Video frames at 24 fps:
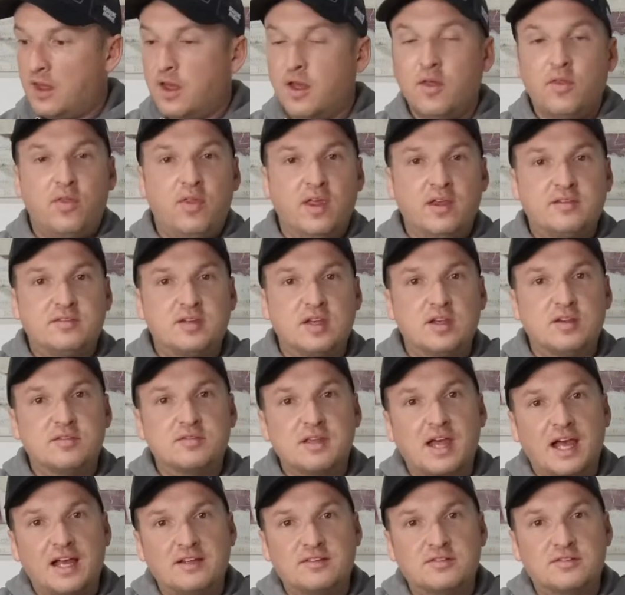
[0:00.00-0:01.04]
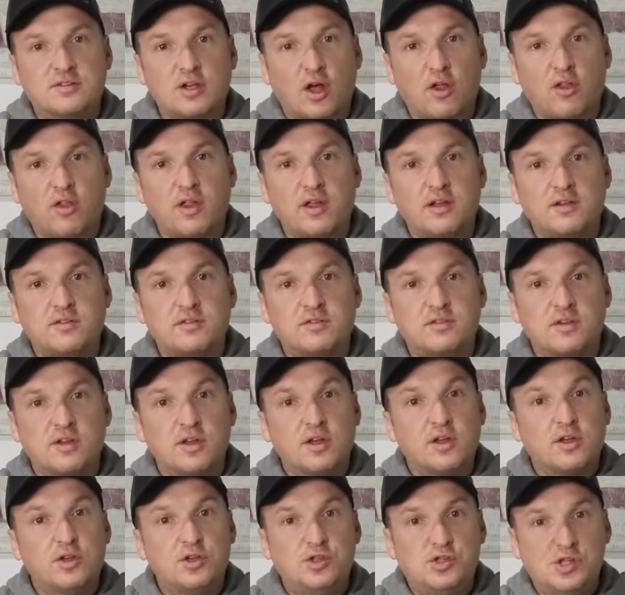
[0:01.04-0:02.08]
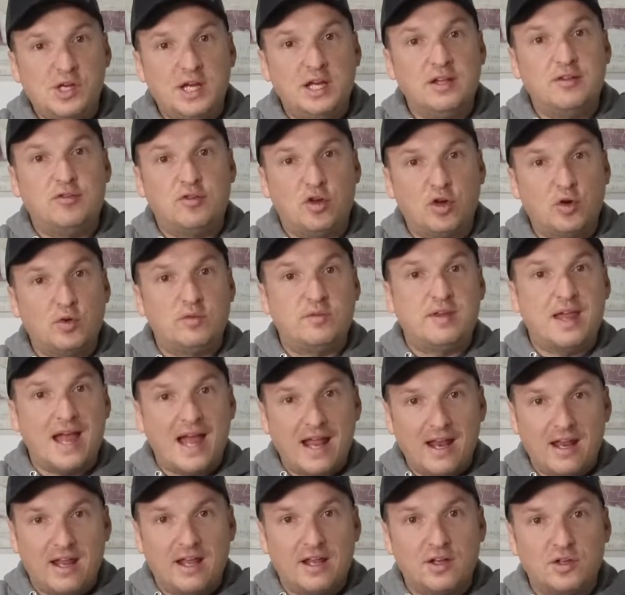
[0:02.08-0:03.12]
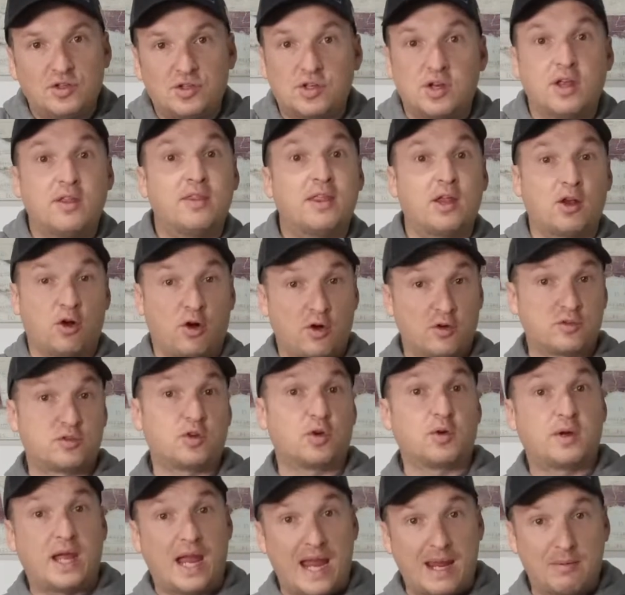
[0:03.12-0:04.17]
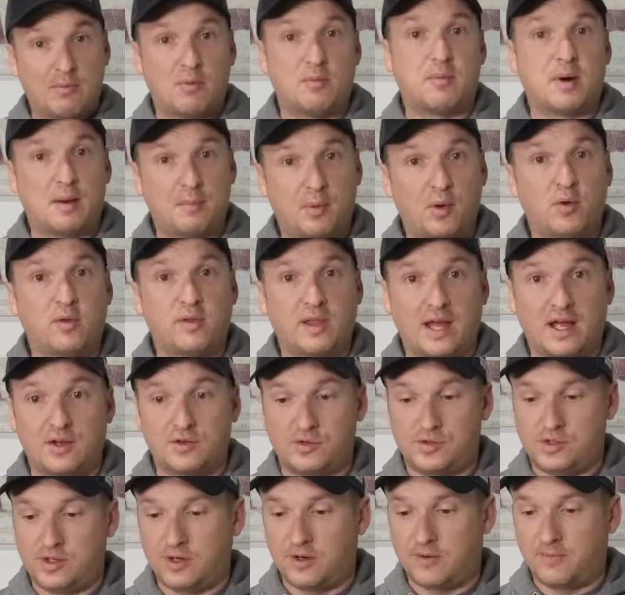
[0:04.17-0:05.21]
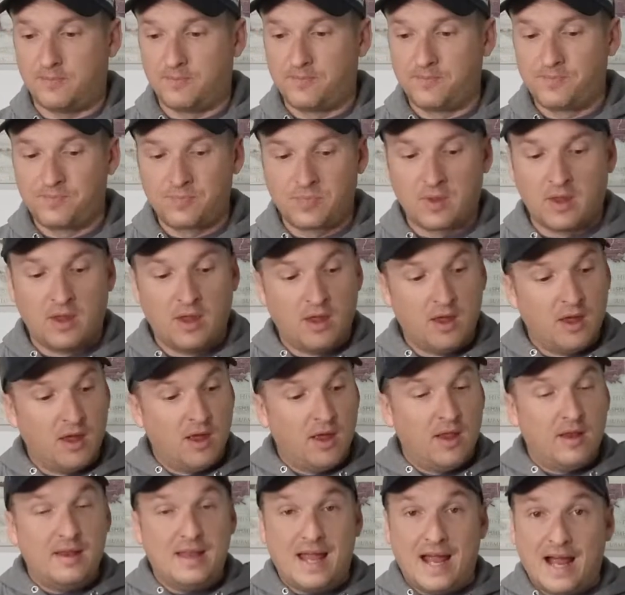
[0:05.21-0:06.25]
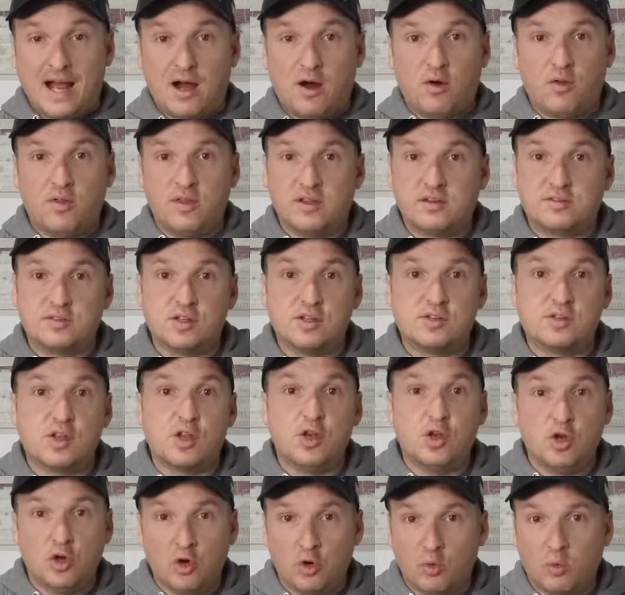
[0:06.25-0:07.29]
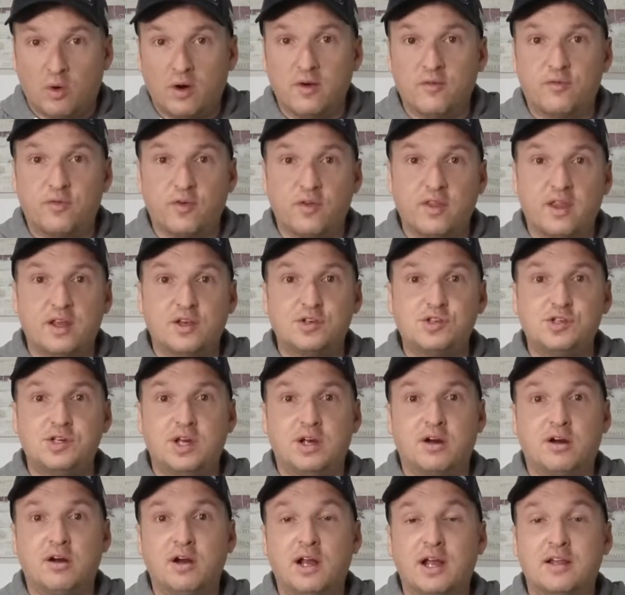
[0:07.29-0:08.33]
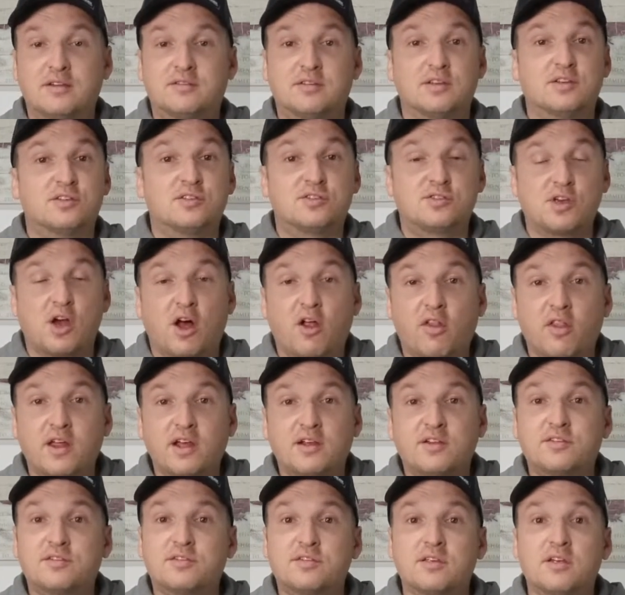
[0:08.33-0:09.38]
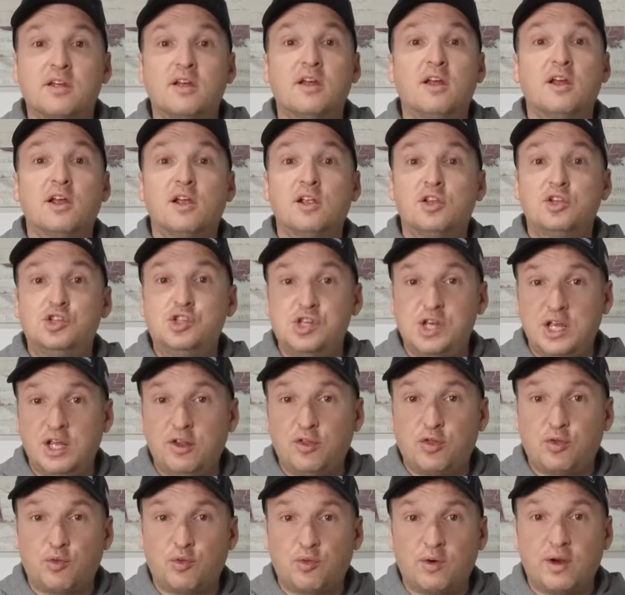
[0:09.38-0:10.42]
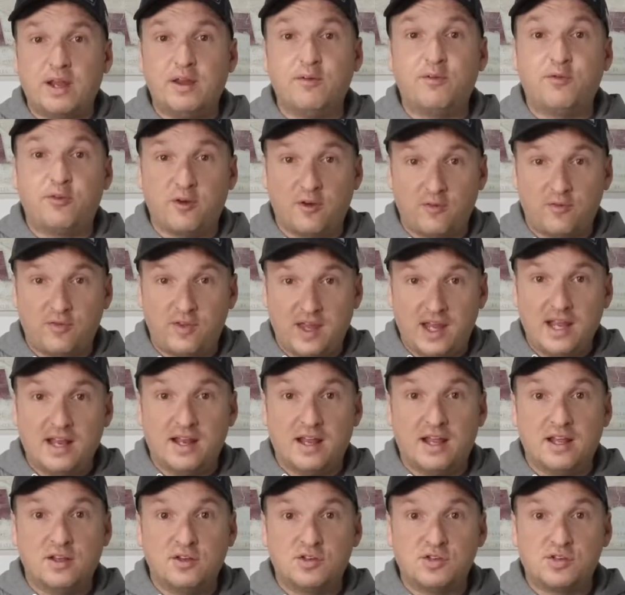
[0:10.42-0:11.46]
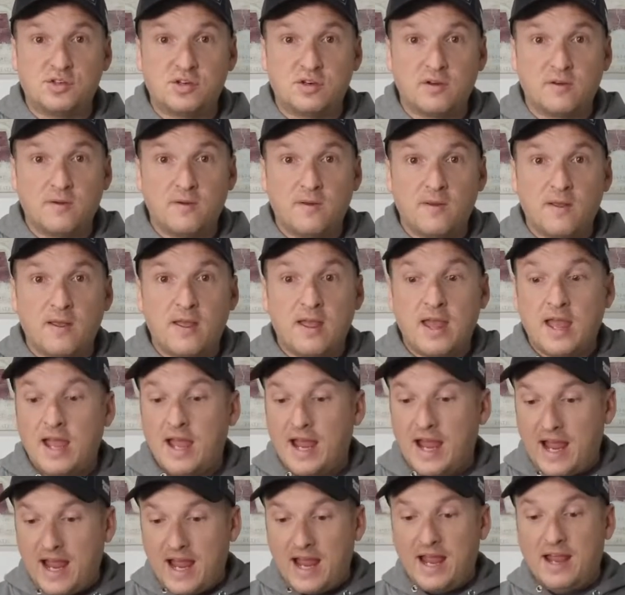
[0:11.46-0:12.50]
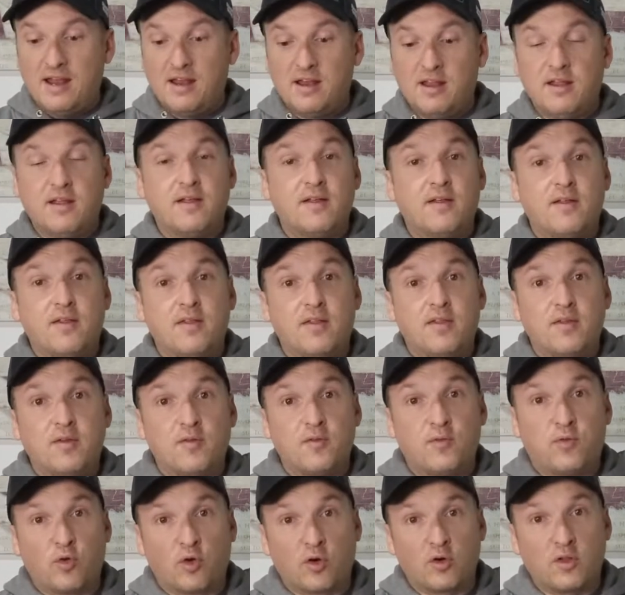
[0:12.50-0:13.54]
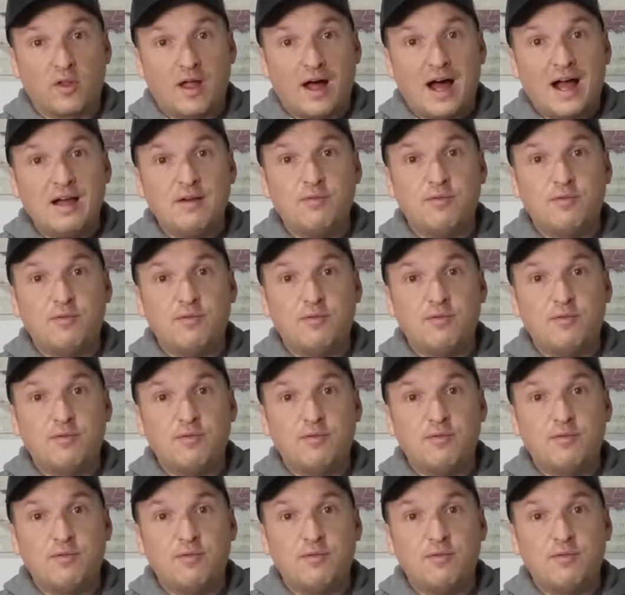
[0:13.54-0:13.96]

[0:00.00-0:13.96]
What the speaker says: This is a Sullix G2 10-inch that also came on my boat last year. Now, this is a new one for this year. It's a Sullix G3 15-inch. And for live